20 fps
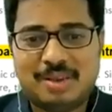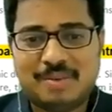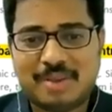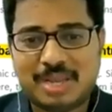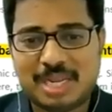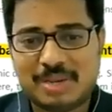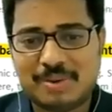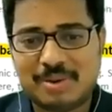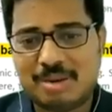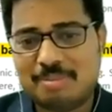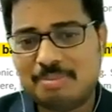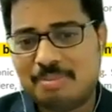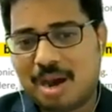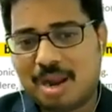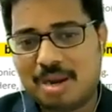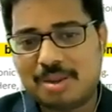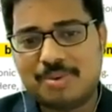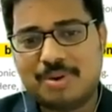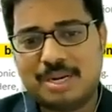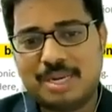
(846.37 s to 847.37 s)
Whenever a
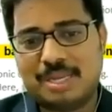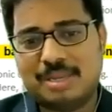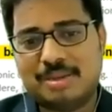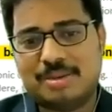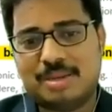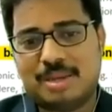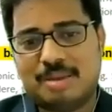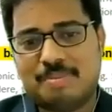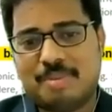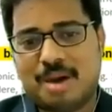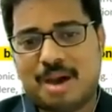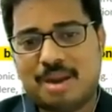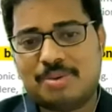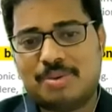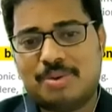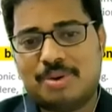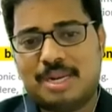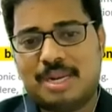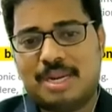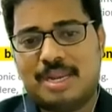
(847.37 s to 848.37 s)
barcoding, uh,
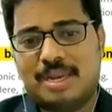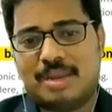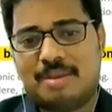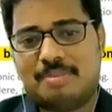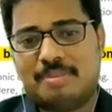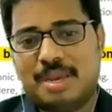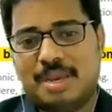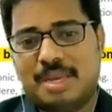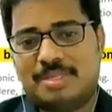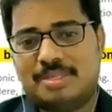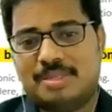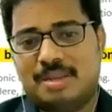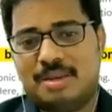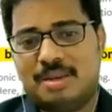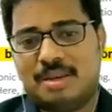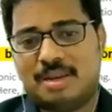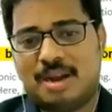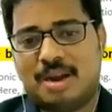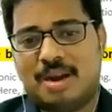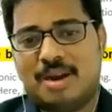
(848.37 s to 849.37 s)
barcoded uh, based
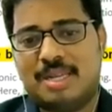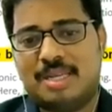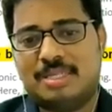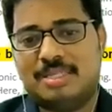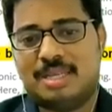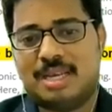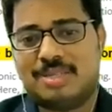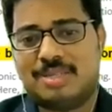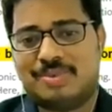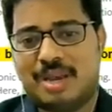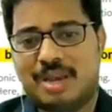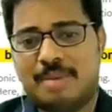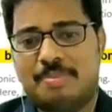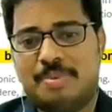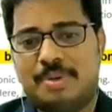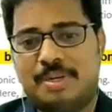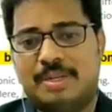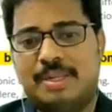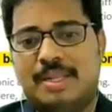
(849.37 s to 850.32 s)
card is uh, swiped,